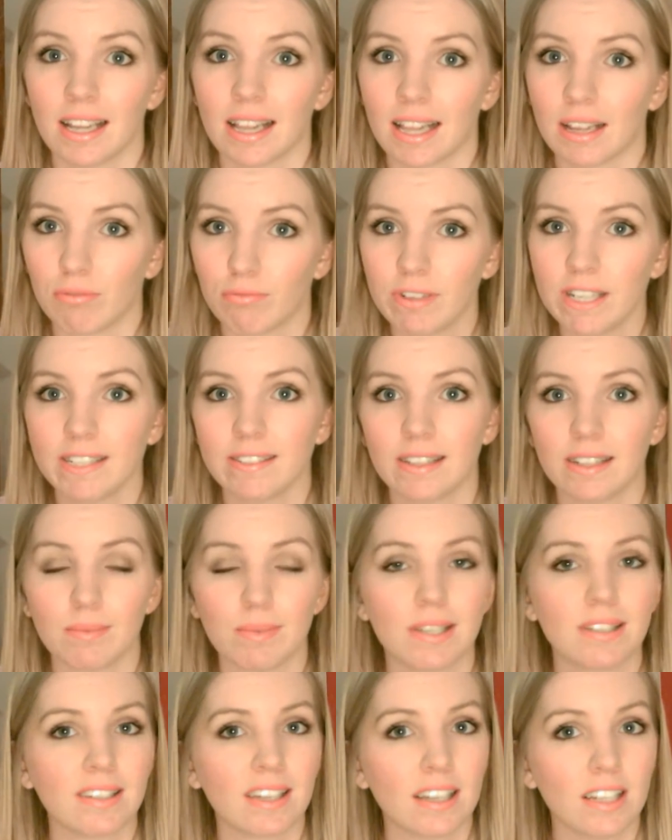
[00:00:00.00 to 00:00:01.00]
like
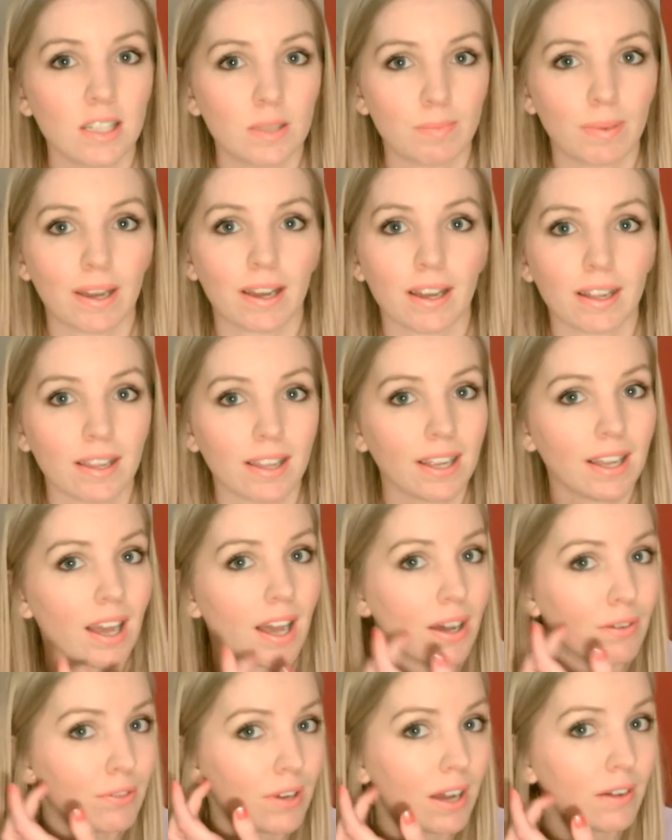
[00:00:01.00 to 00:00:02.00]
recently my skin is better.
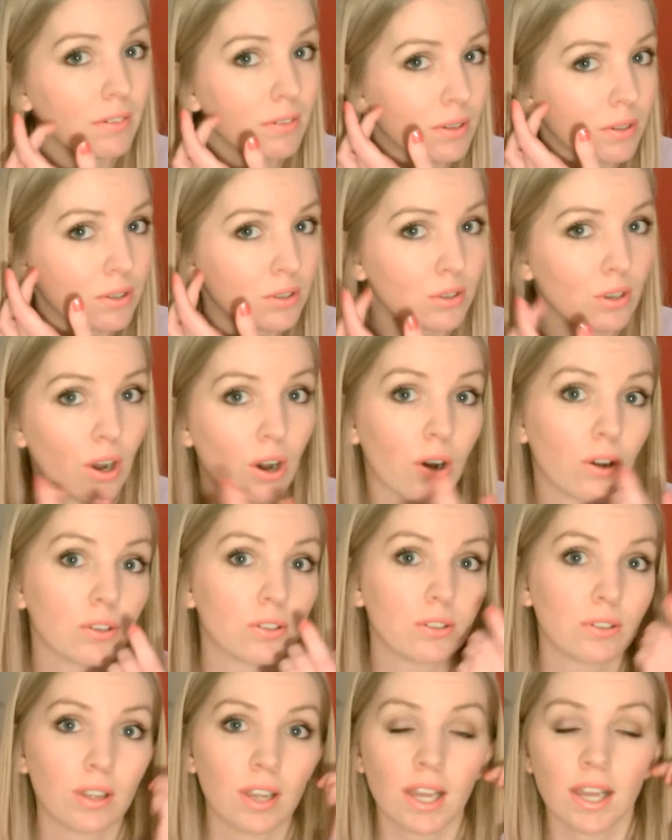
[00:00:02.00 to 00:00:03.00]
Like I have got
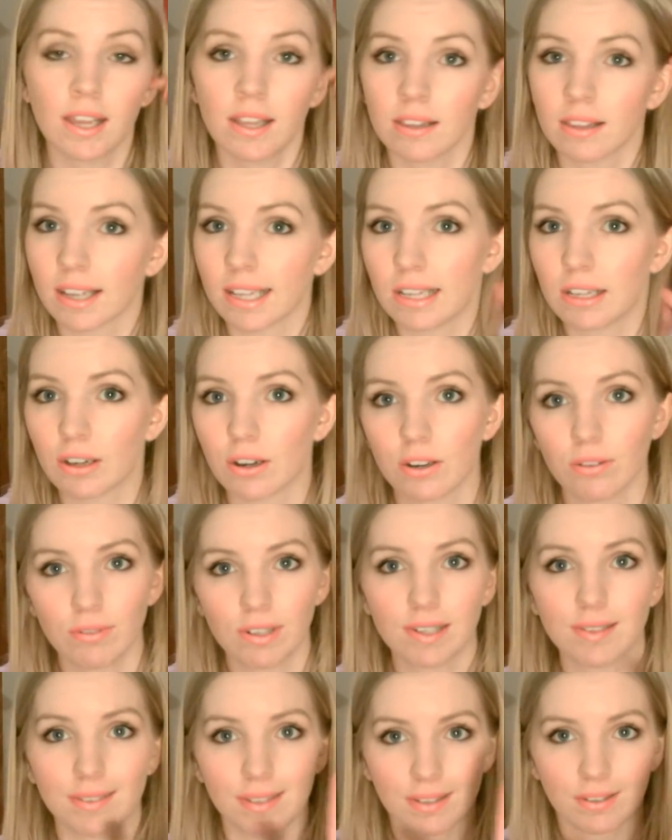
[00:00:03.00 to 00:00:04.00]
scars that you can't
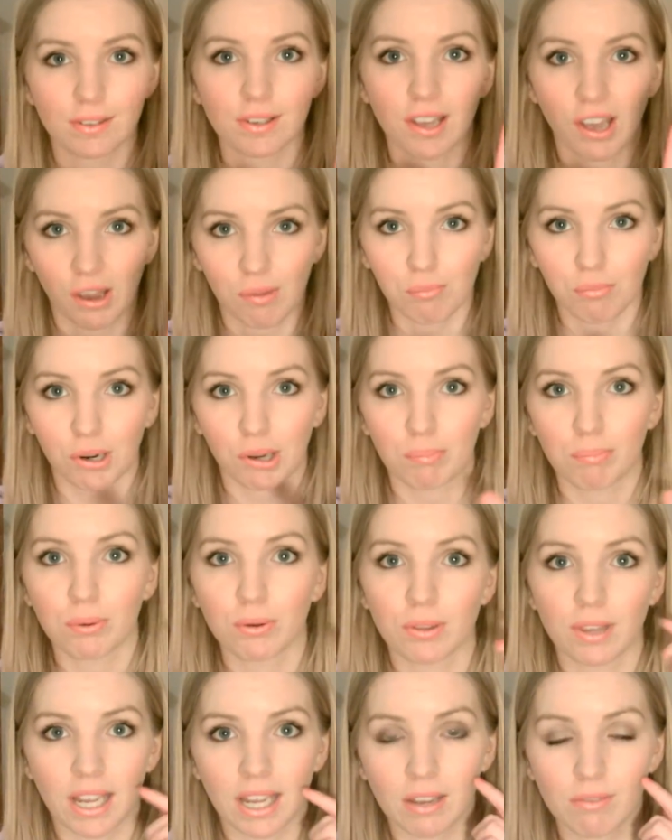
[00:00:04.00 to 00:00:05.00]
really see on camera,
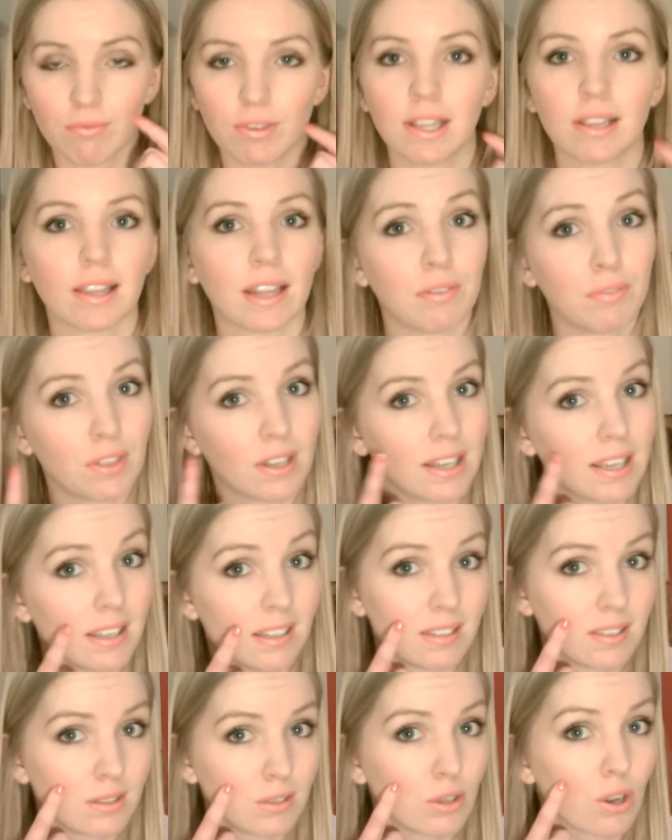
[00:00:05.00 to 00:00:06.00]
but like in real life there
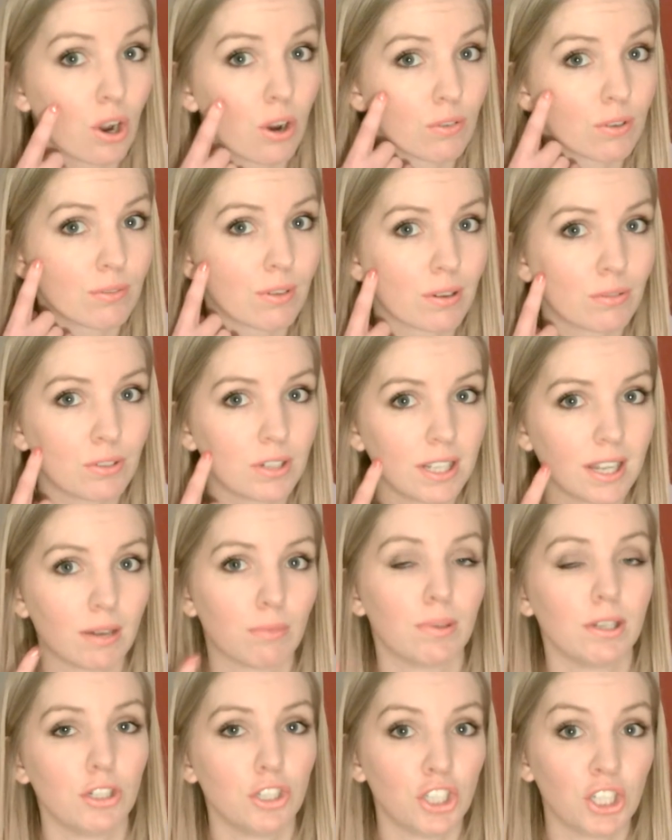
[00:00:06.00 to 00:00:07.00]
is scar around
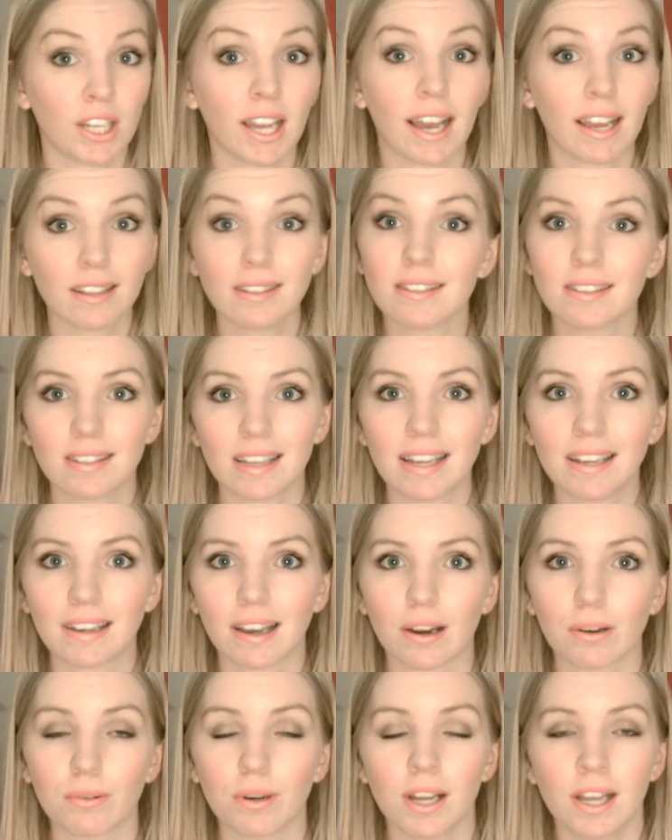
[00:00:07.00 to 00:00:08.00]
here, which you can see
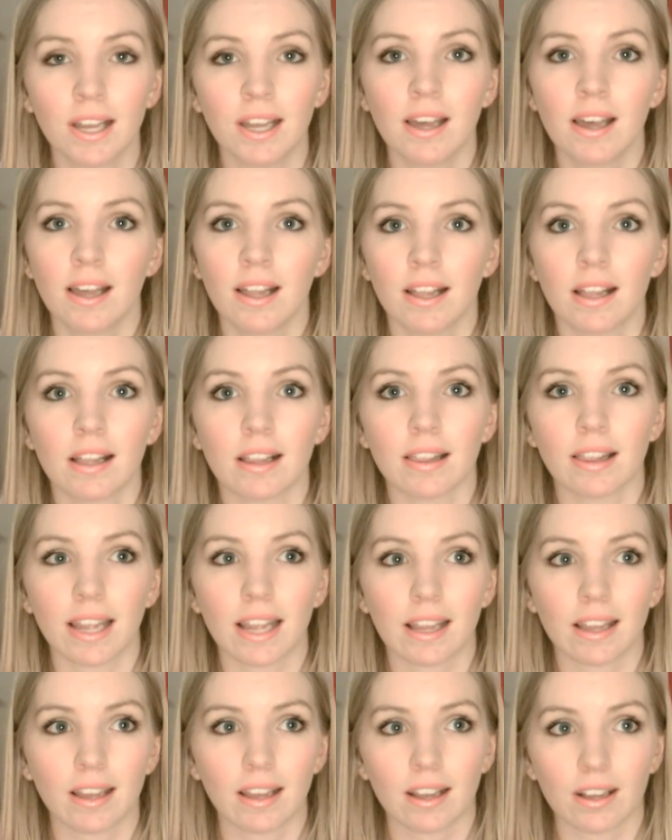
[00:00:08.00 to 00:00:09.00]
now.
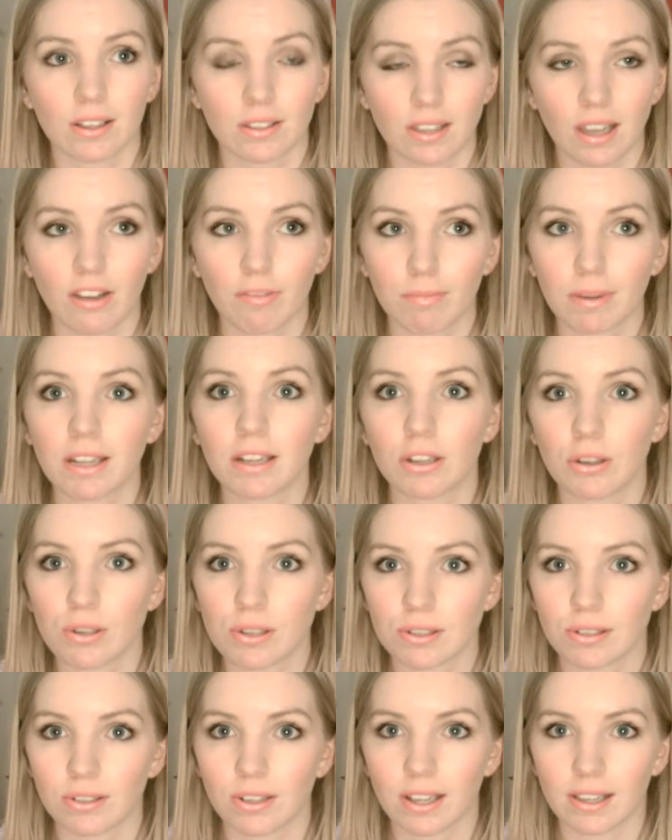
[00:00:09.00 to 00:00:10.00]
Like, because I've been
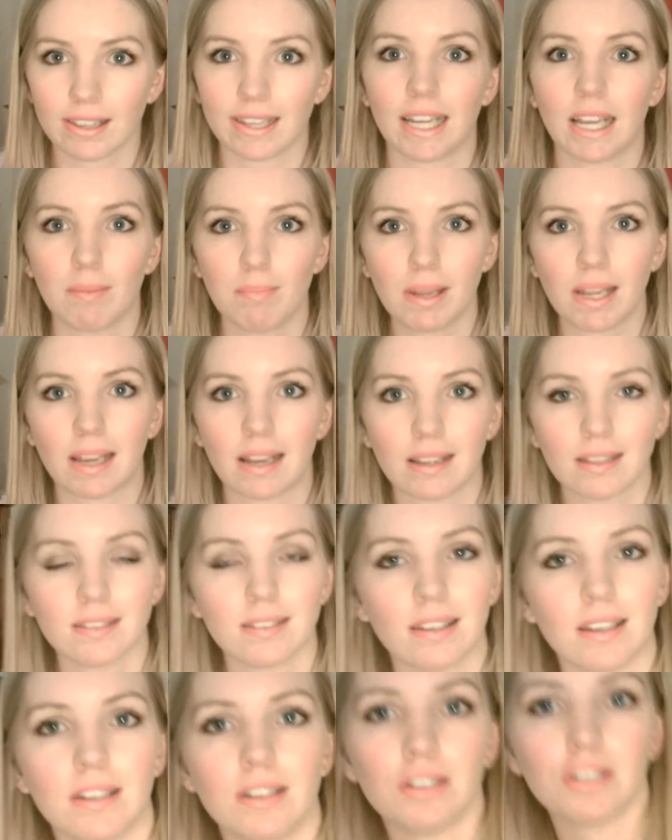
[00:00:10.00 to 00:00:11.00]
using a lighter
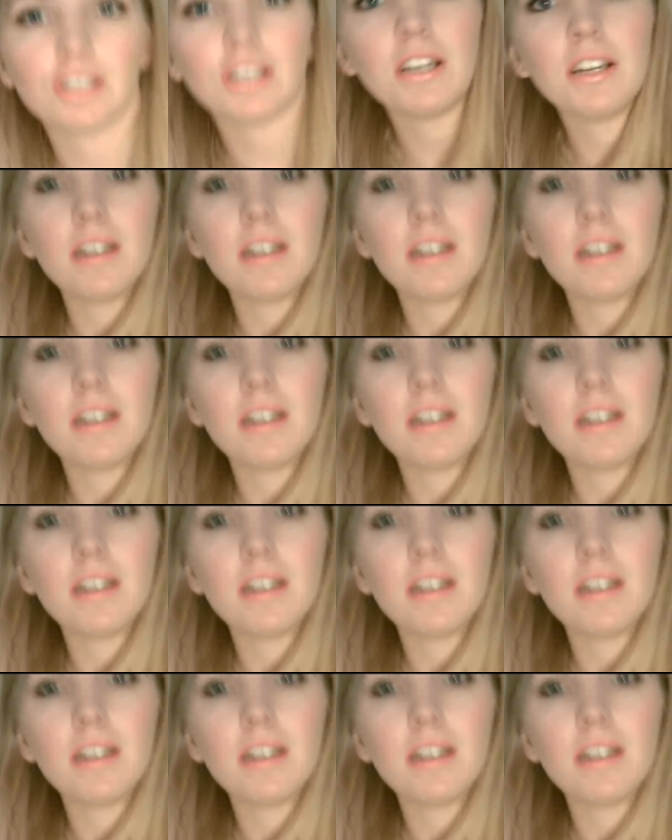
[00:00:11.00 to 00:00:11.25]
base and